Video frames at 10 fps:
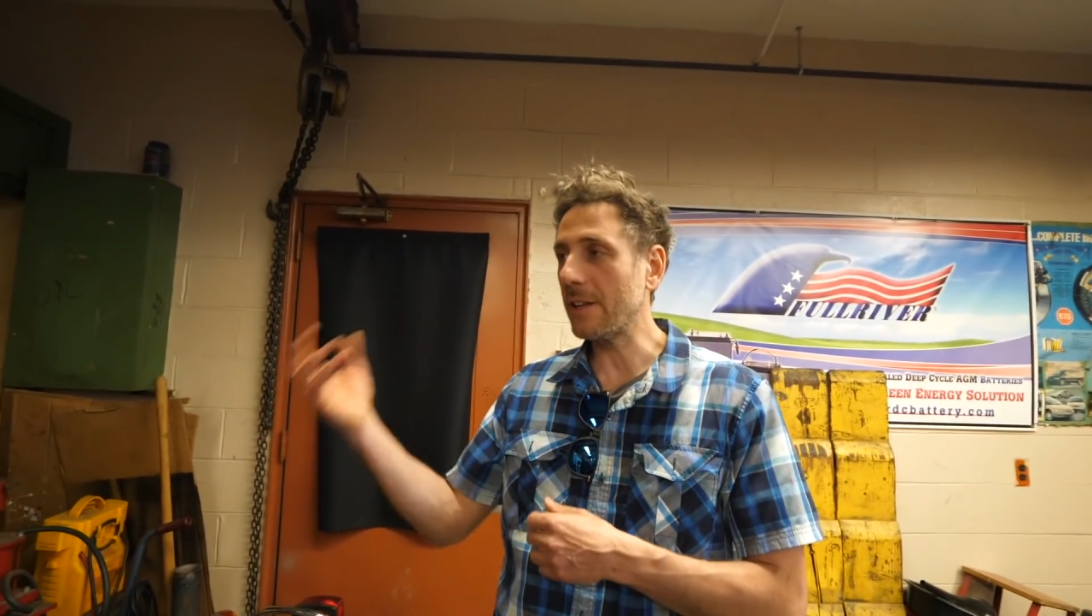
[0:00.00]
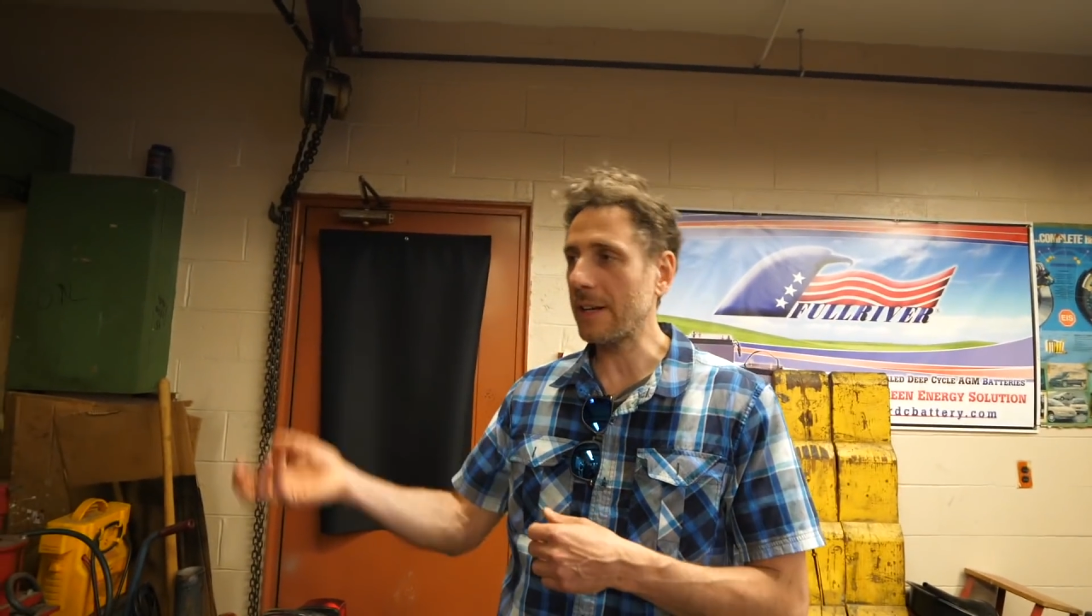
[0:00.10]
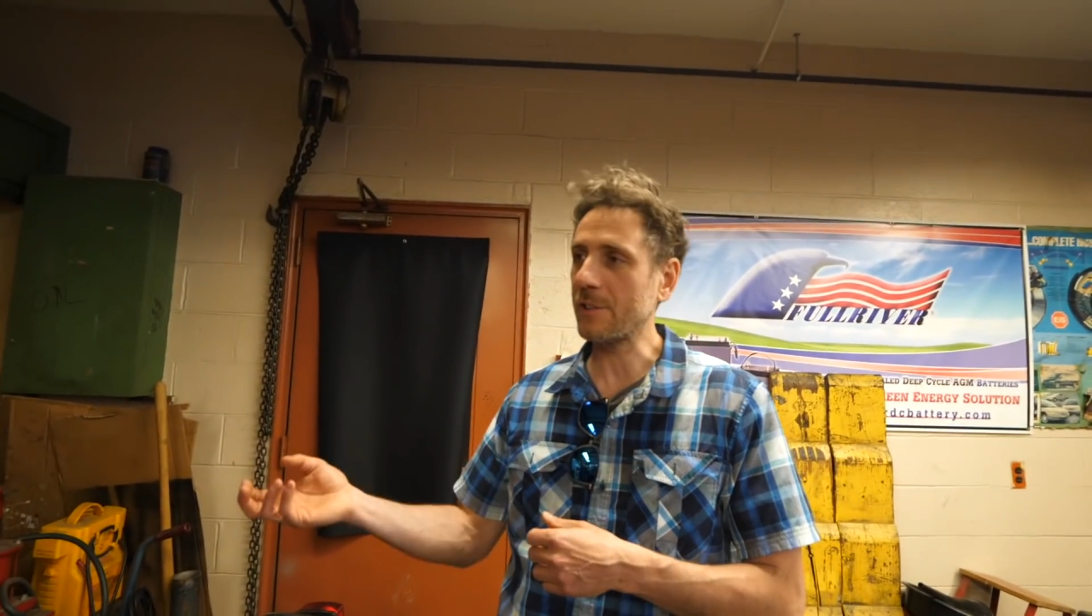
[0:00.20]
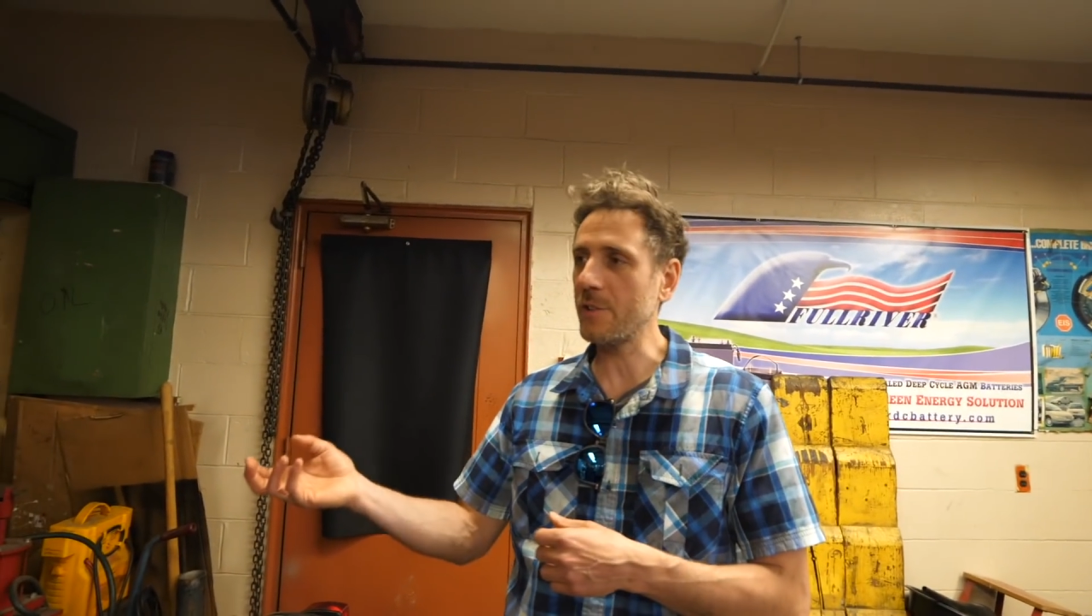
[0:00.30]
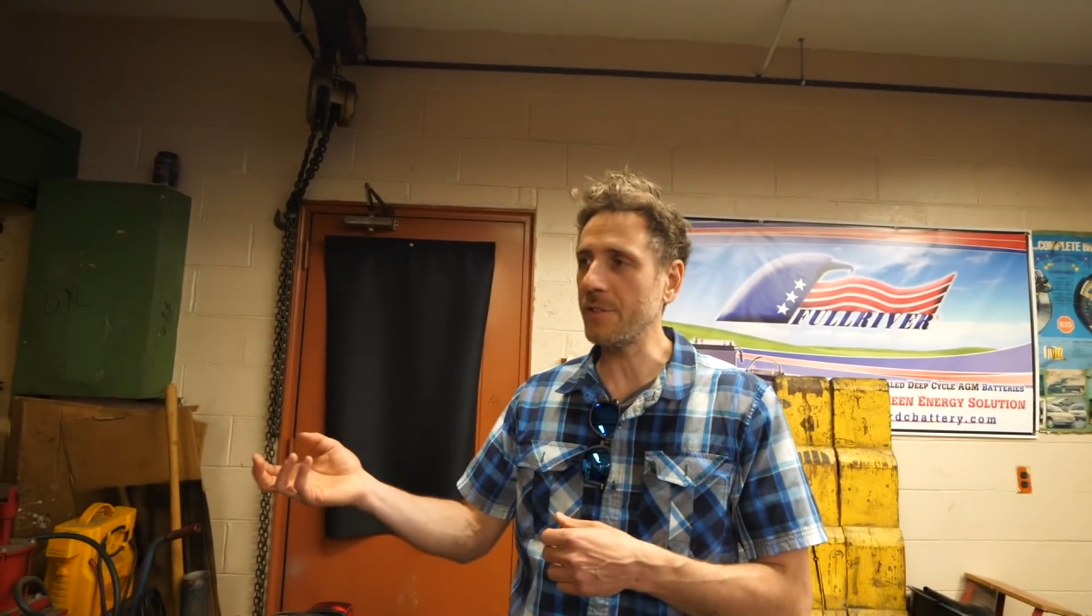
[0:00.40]

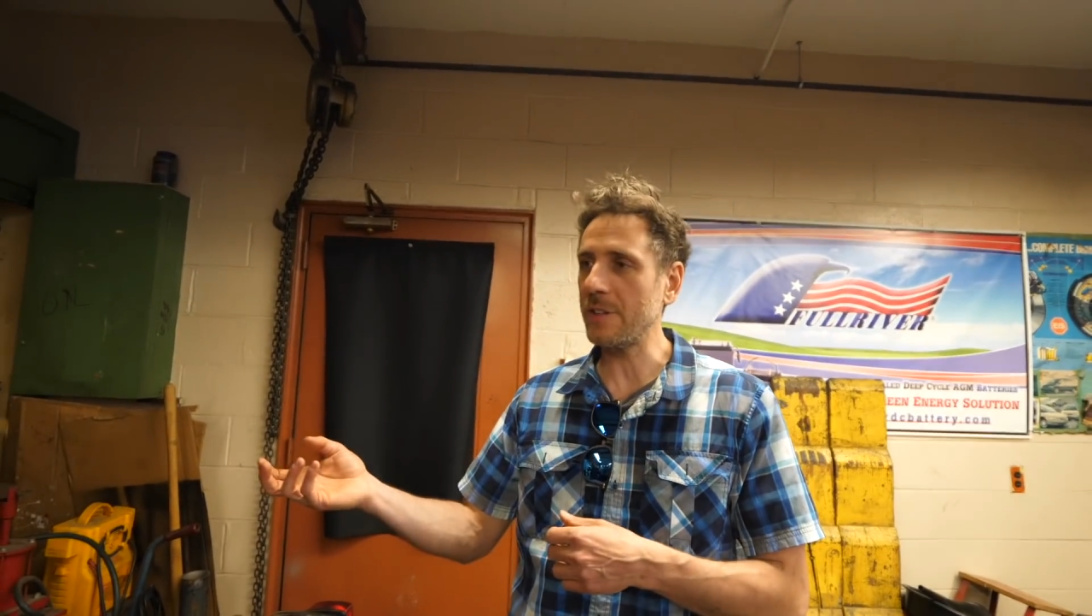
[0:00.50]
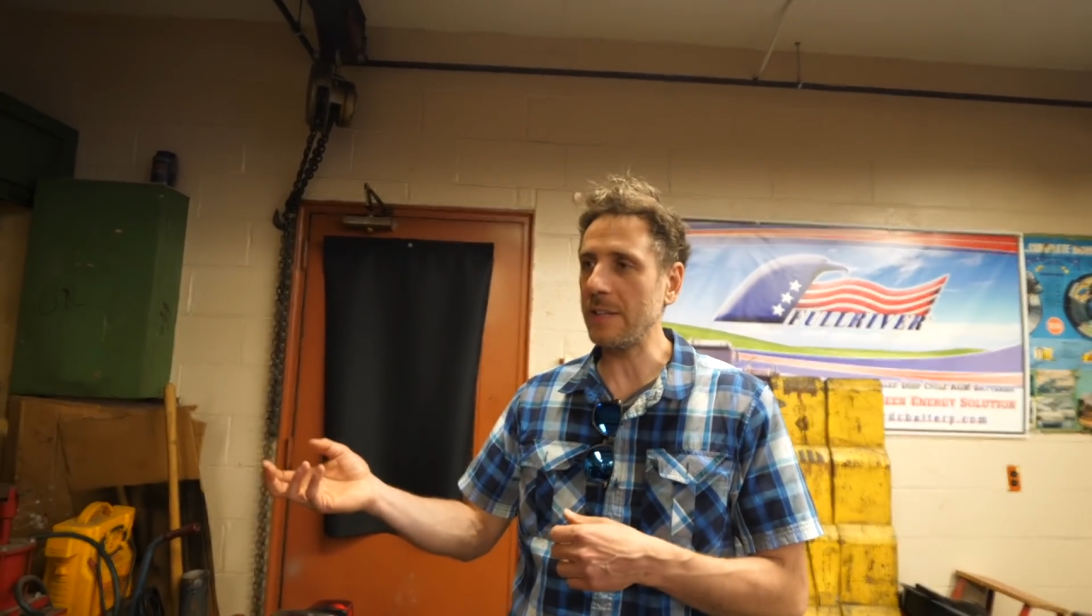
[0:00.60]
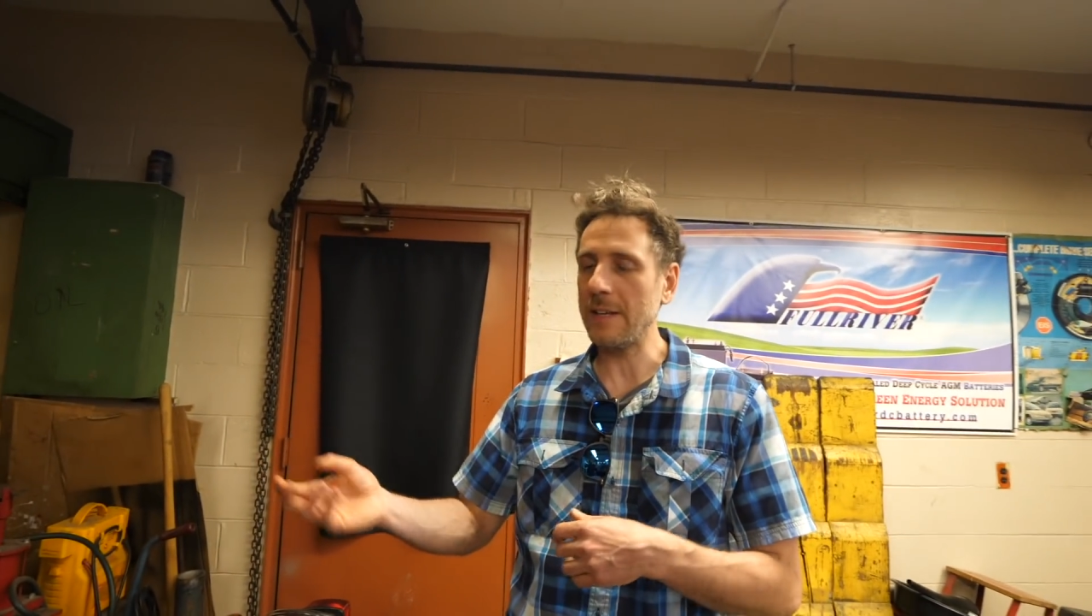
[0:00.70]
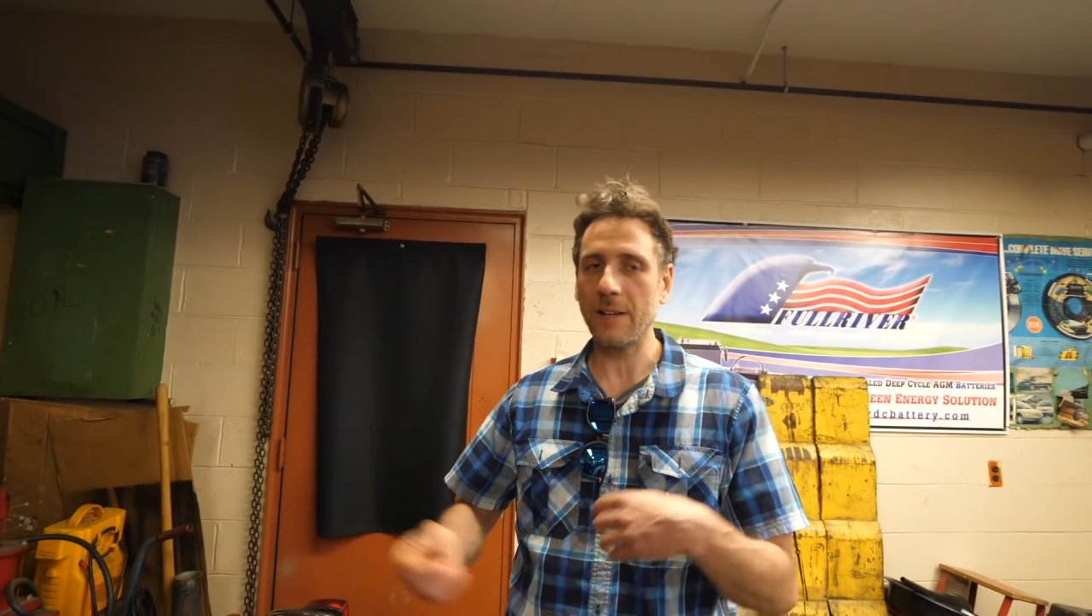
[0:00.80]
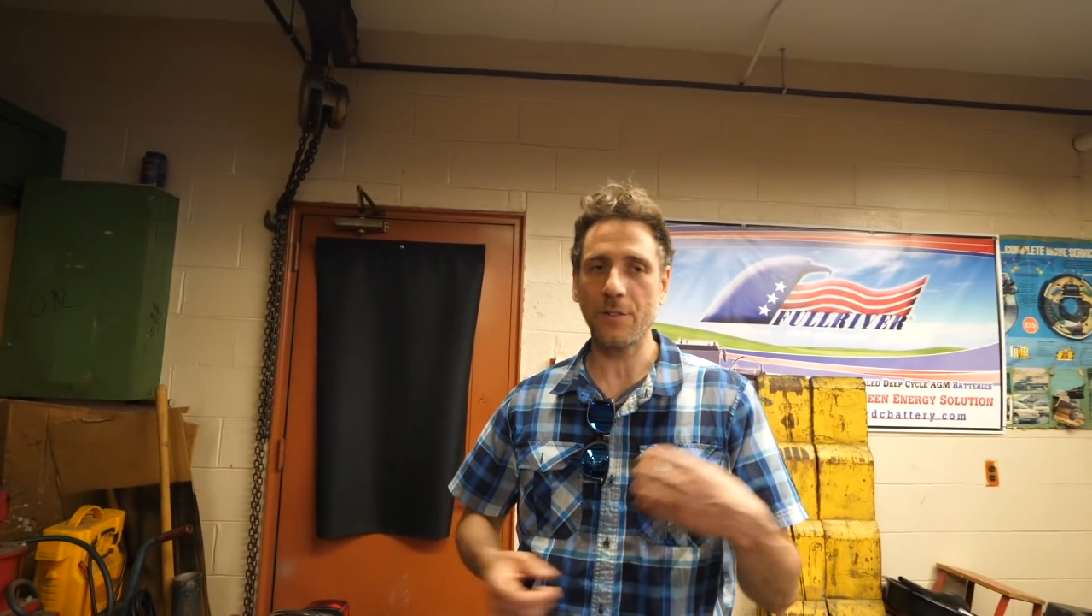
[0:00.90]
electricity